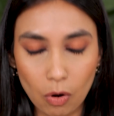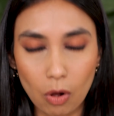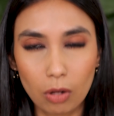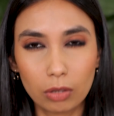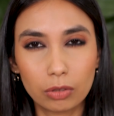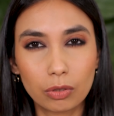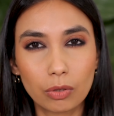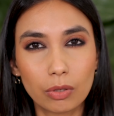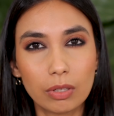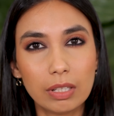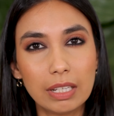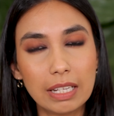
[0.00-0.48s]

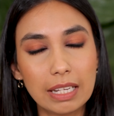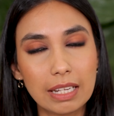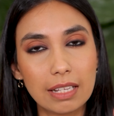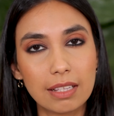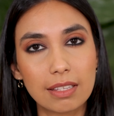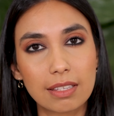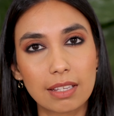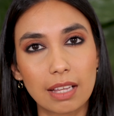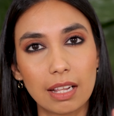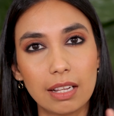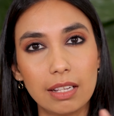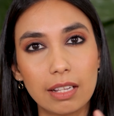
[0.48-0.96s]
although
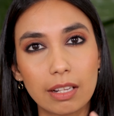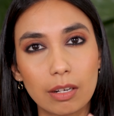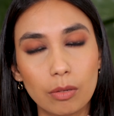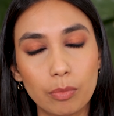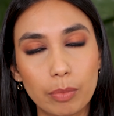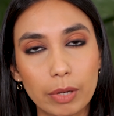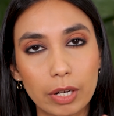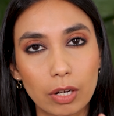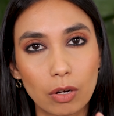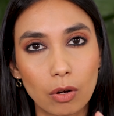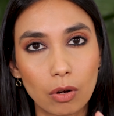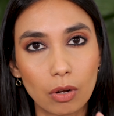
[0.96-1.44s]
leans a little
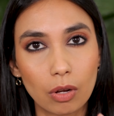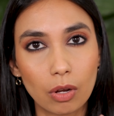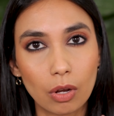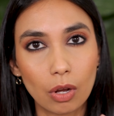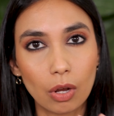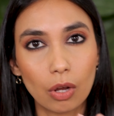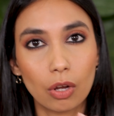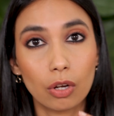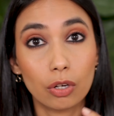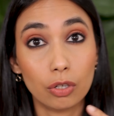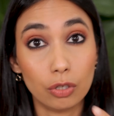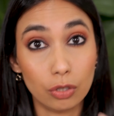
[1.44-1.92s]
bit
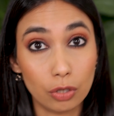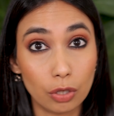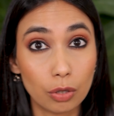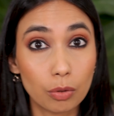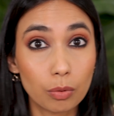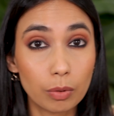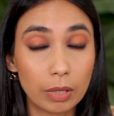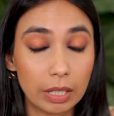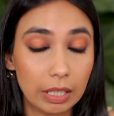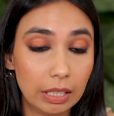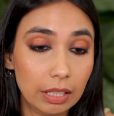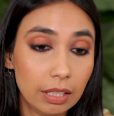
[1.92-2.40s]

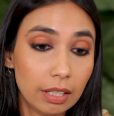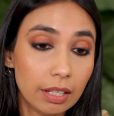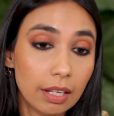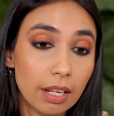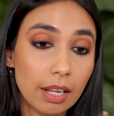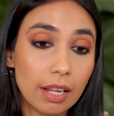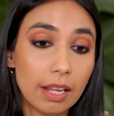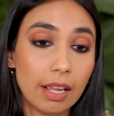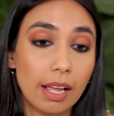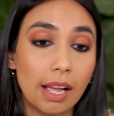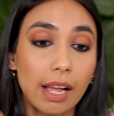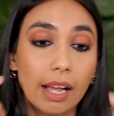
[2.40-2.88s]
dewy,
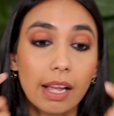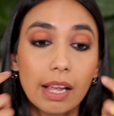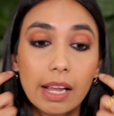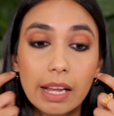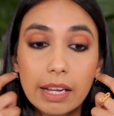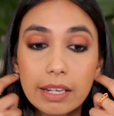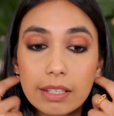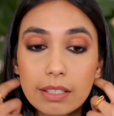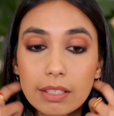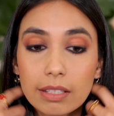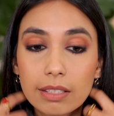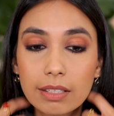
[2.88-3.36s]

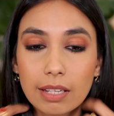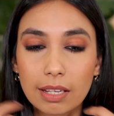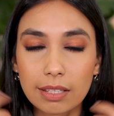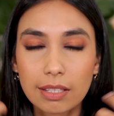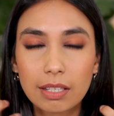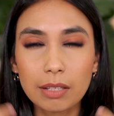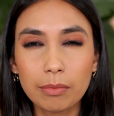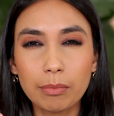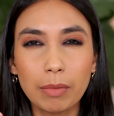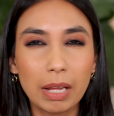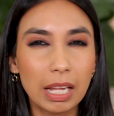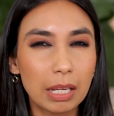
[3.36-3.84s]
it
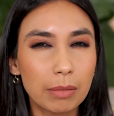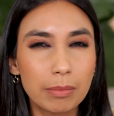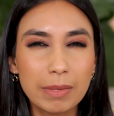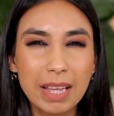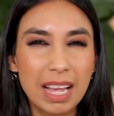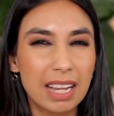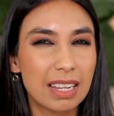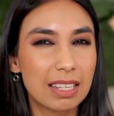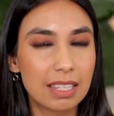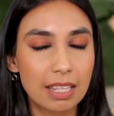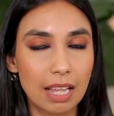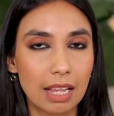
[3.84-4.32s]
doesn't make me
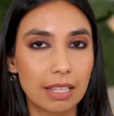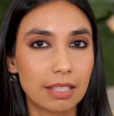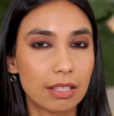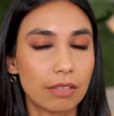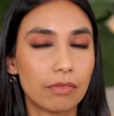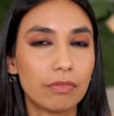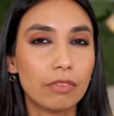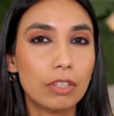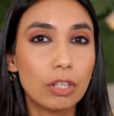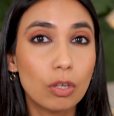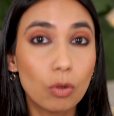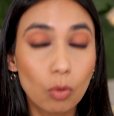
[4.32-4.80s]

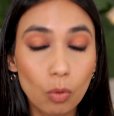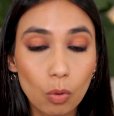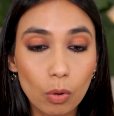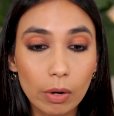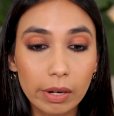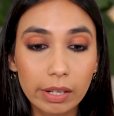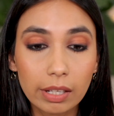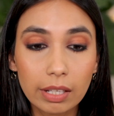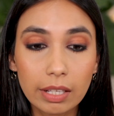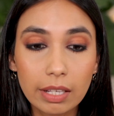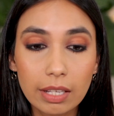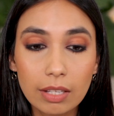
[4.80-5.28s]
excessively
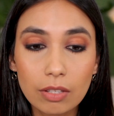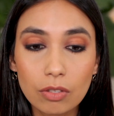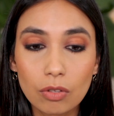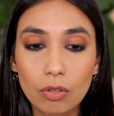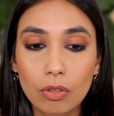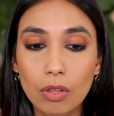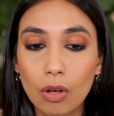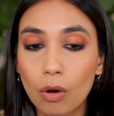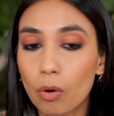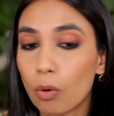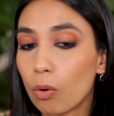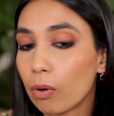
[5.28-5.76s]
oily. So
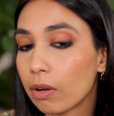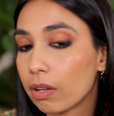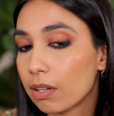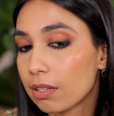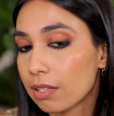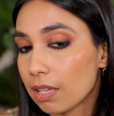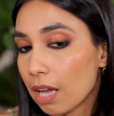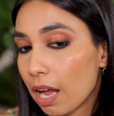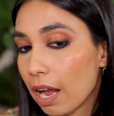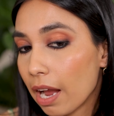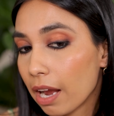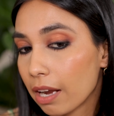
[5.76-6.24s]
the
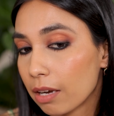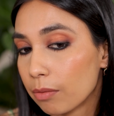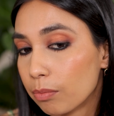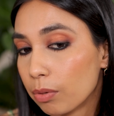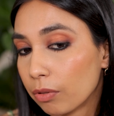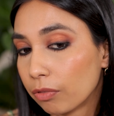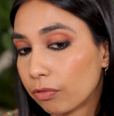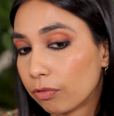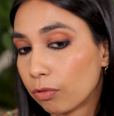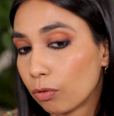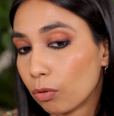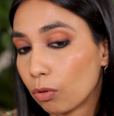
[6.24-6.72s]
oils I had
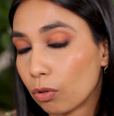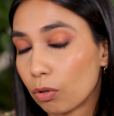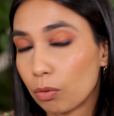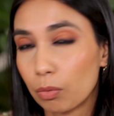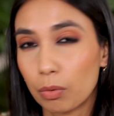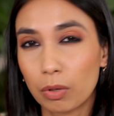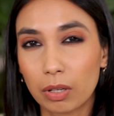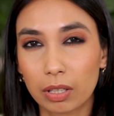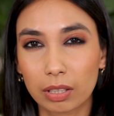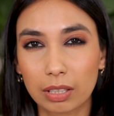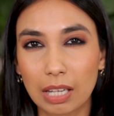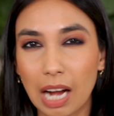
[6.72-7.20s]
before
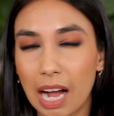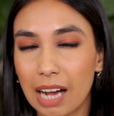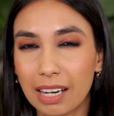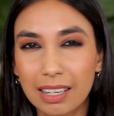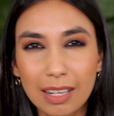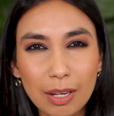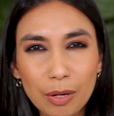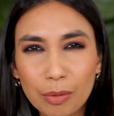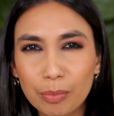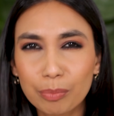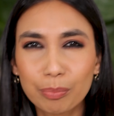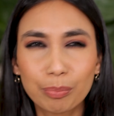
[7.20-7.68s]
were
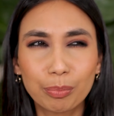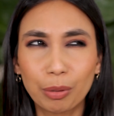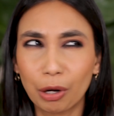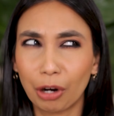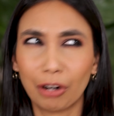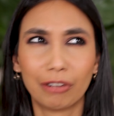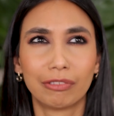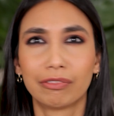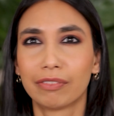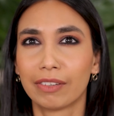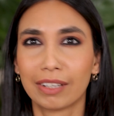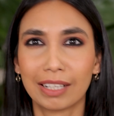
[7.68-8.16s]
kind of
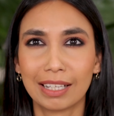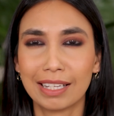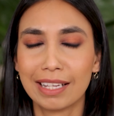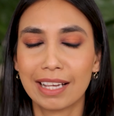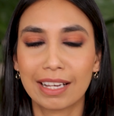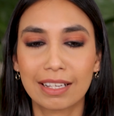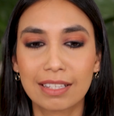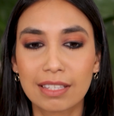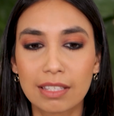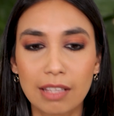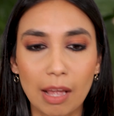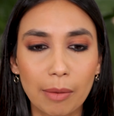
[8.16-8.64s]
perfectly
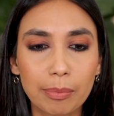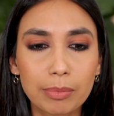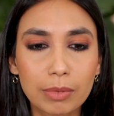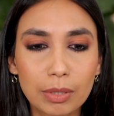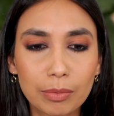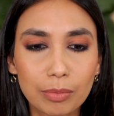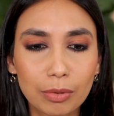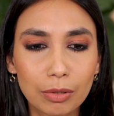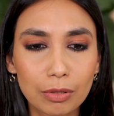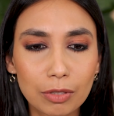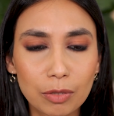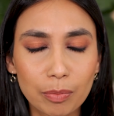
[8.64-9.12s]

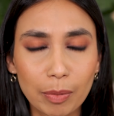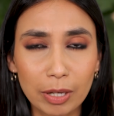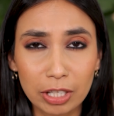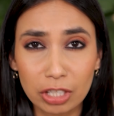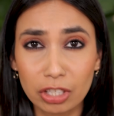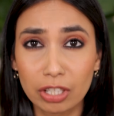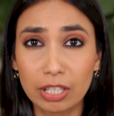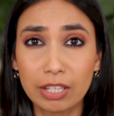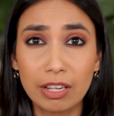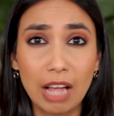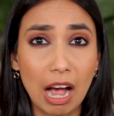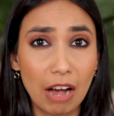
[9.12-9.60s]
acceptable,
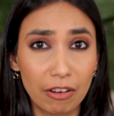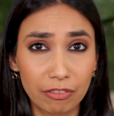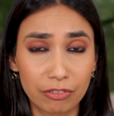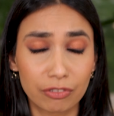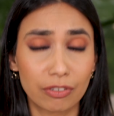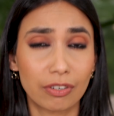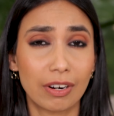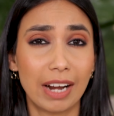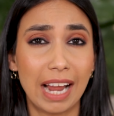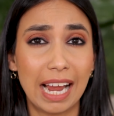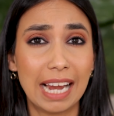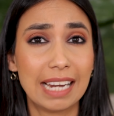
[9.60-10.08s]
especially
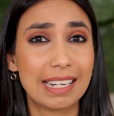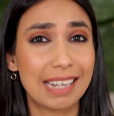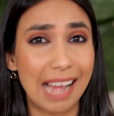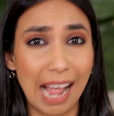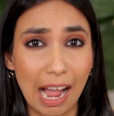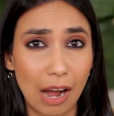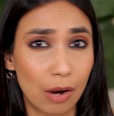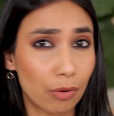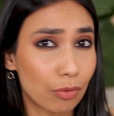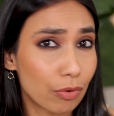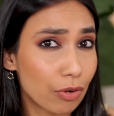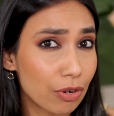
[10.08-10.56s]
after 8
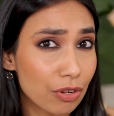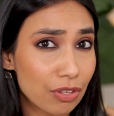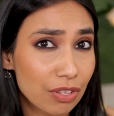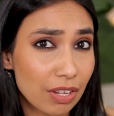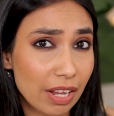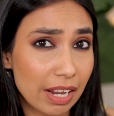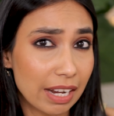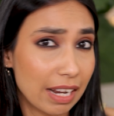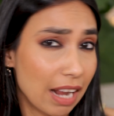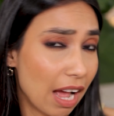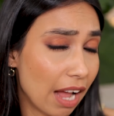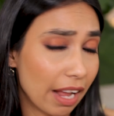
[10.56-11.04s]
hours,
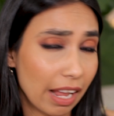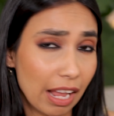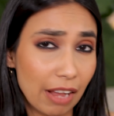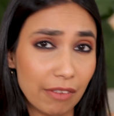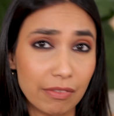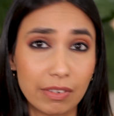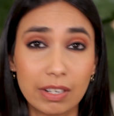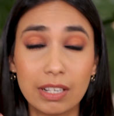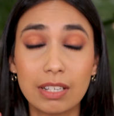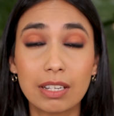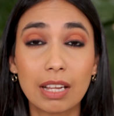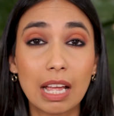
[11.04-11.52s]
and I
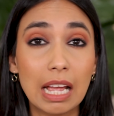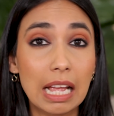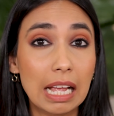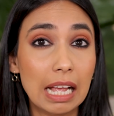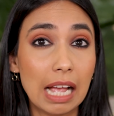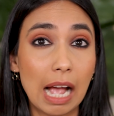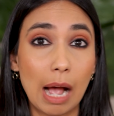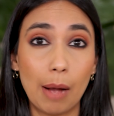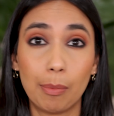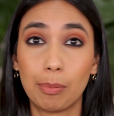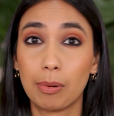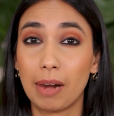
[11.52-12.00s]
haven't
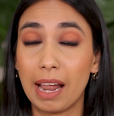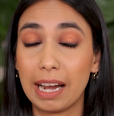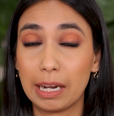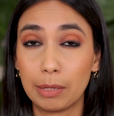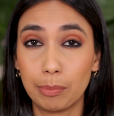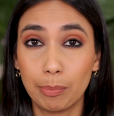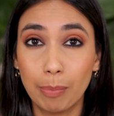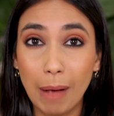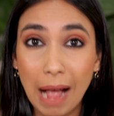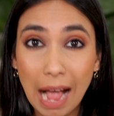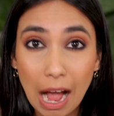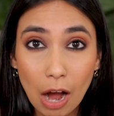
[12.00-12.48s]

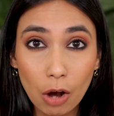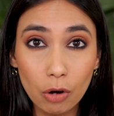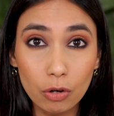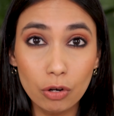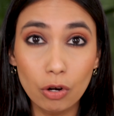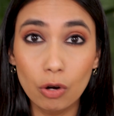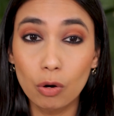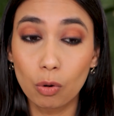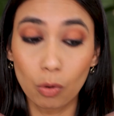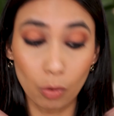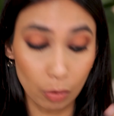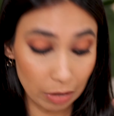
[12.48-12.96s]
applied
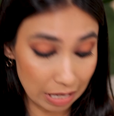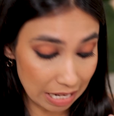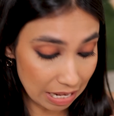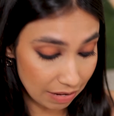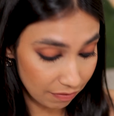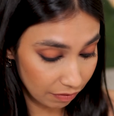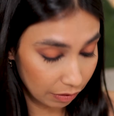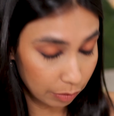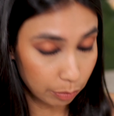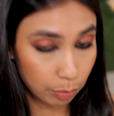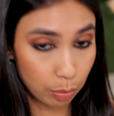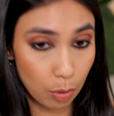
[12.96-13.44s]
powder or
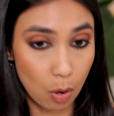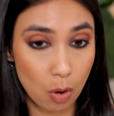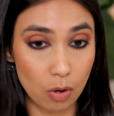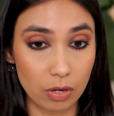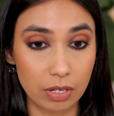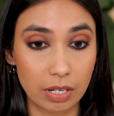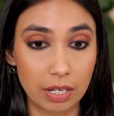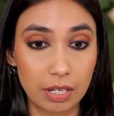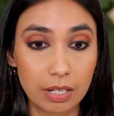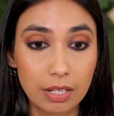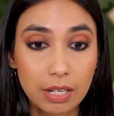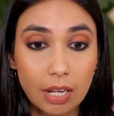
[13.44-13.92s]
even
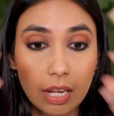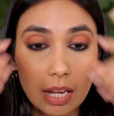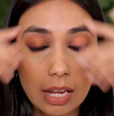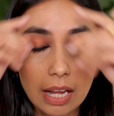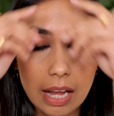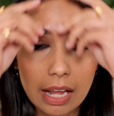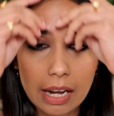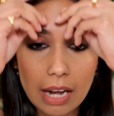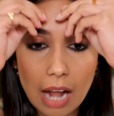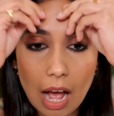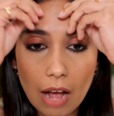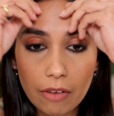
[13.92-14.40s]
blotted.
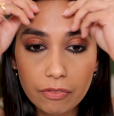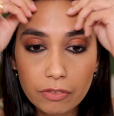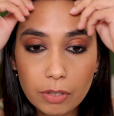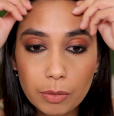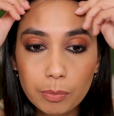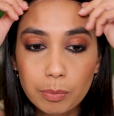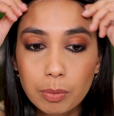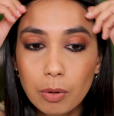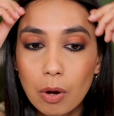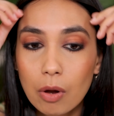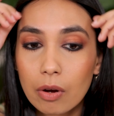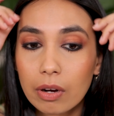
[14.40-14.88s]
And after
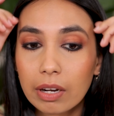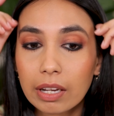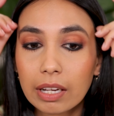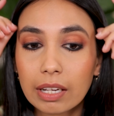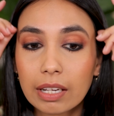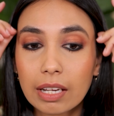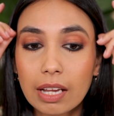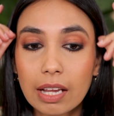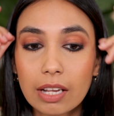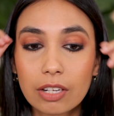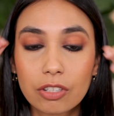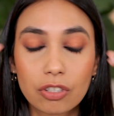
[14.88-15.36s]

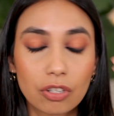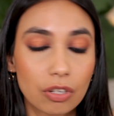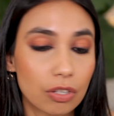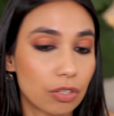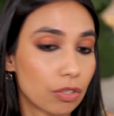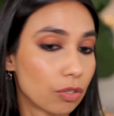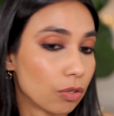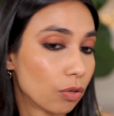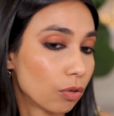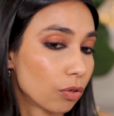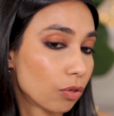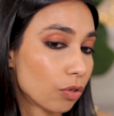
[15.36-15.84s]
blotting, it
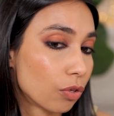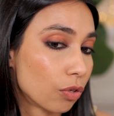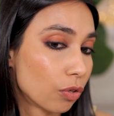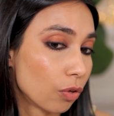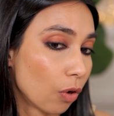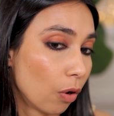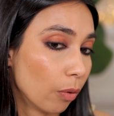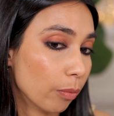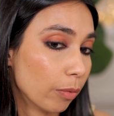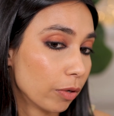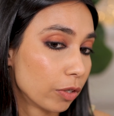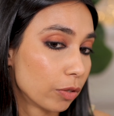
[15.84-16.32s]
just looks
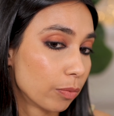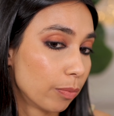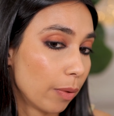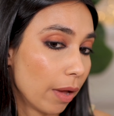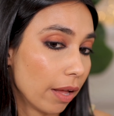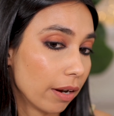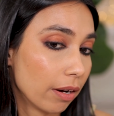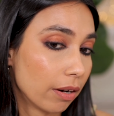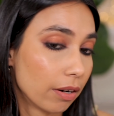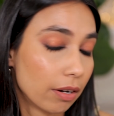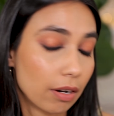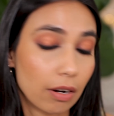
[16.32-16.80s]
so much
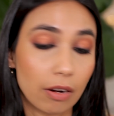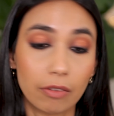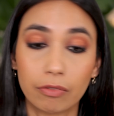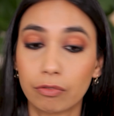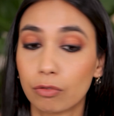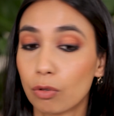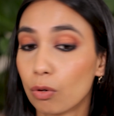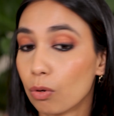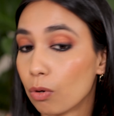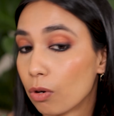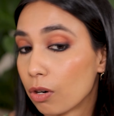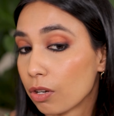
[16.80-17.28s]
better,
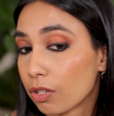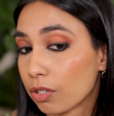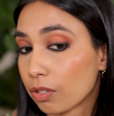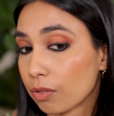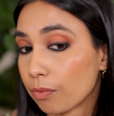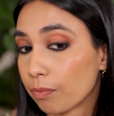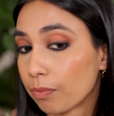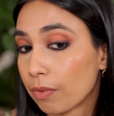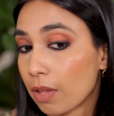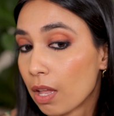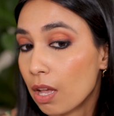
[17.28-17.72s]
of course.